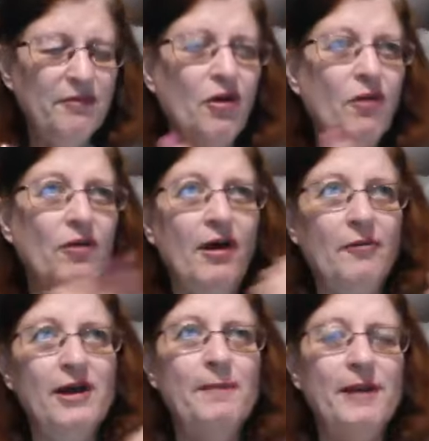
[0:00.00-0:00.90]
that I've
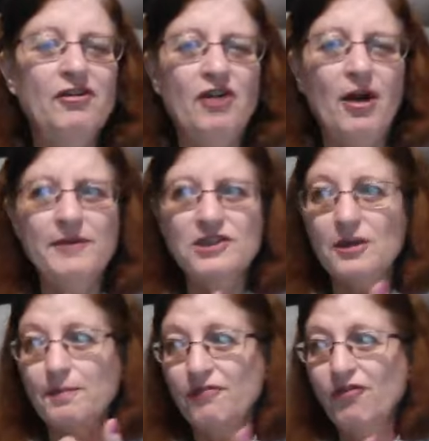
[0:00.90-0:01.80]
really been to
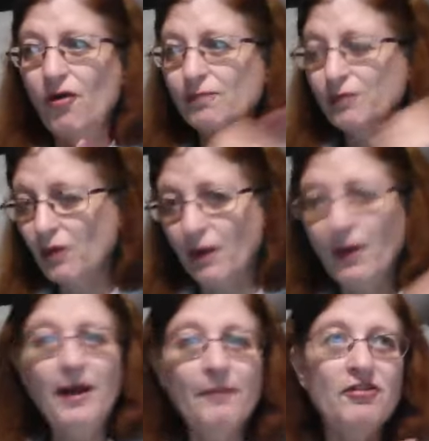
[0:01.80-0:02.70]
Derbyshire before. Well, I
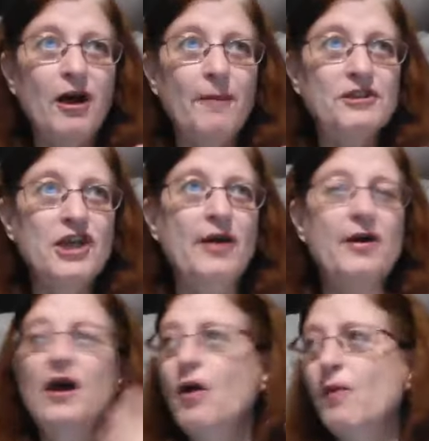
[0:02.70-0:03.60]
went up to Derbyshire.
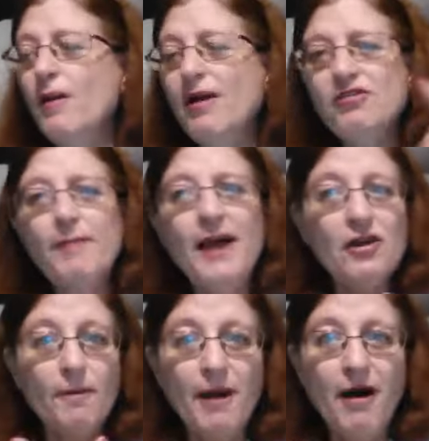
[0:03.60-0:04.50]
We went to
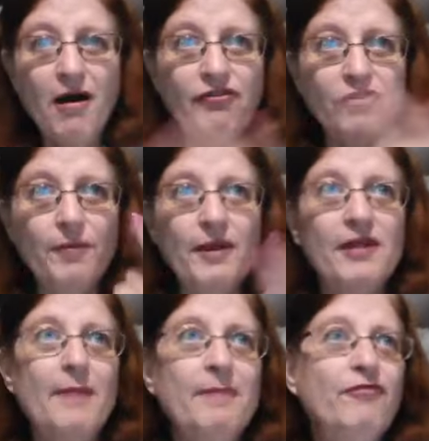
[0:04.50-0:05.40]
Matlock Bath, not been
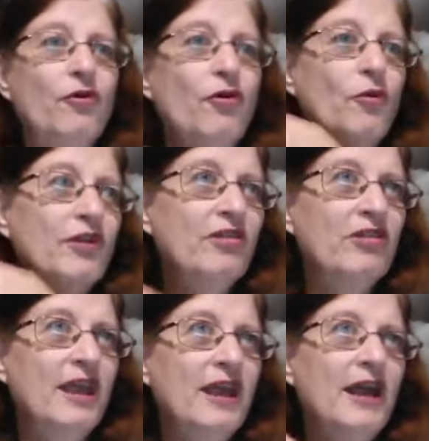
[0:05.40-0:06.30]
there before. Did
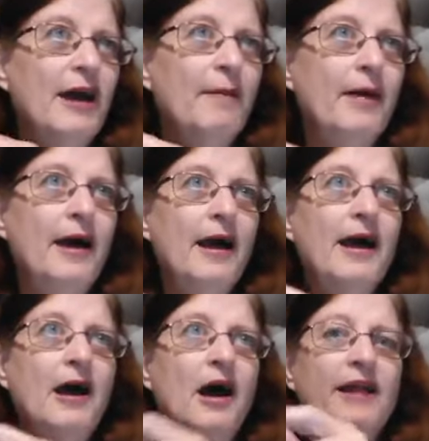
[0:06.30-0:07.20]
the
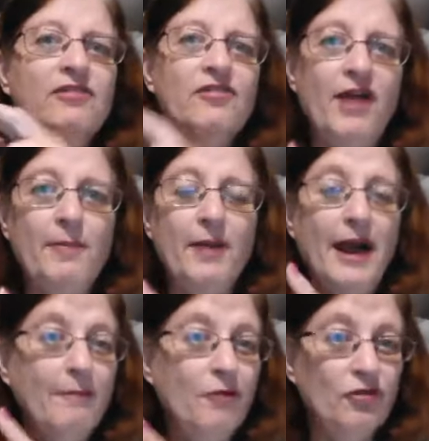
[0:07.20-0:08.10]
Heights of
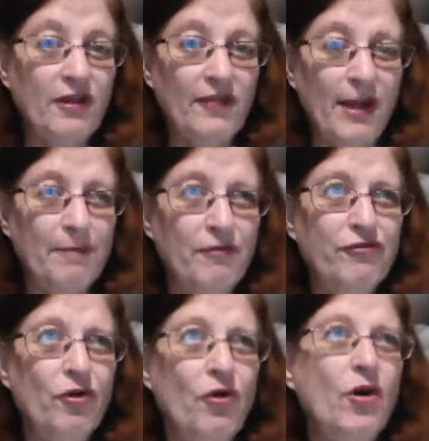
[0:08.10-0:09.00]
Abraham, not done that
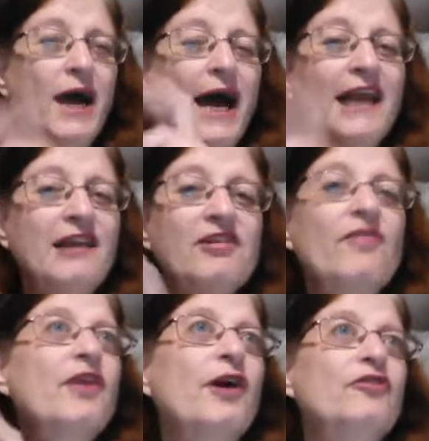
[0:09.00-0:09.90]
before. Hadn't
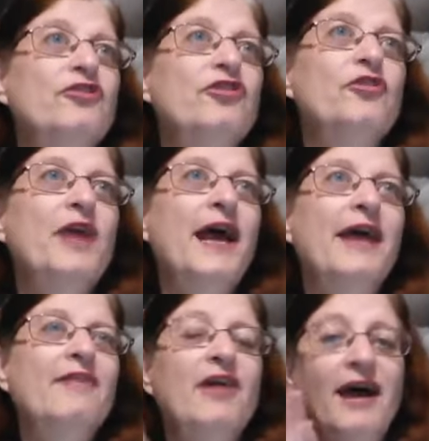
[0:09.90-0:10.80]
done those two
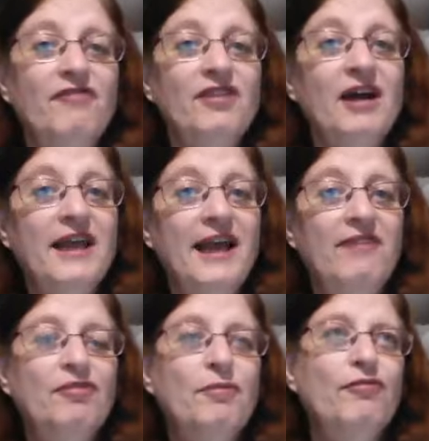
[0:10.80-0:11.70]
caves. I have done
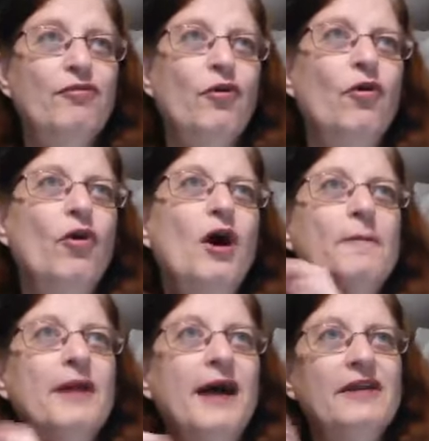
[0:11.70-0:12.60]
caves before,
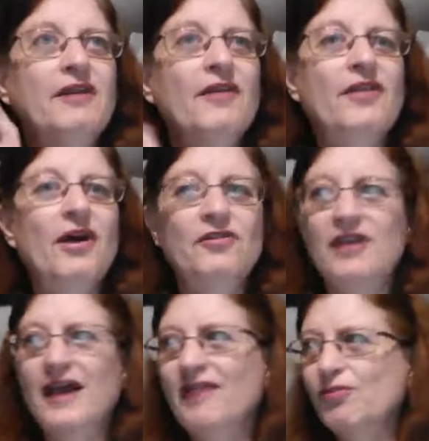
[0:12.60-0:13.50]
but I hadn't done those
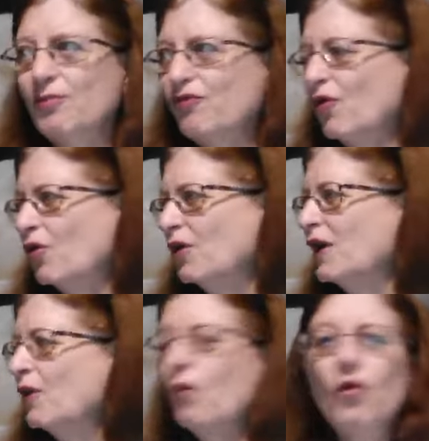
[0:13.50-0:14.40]
caves before.
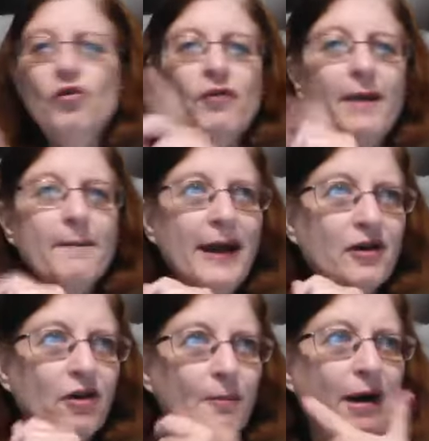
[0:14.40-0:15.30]
Walked around
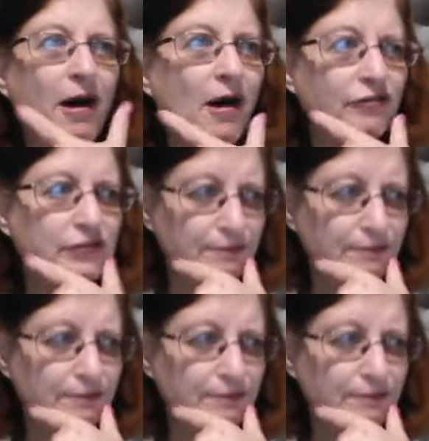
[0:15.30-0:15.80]
Matlock Bath.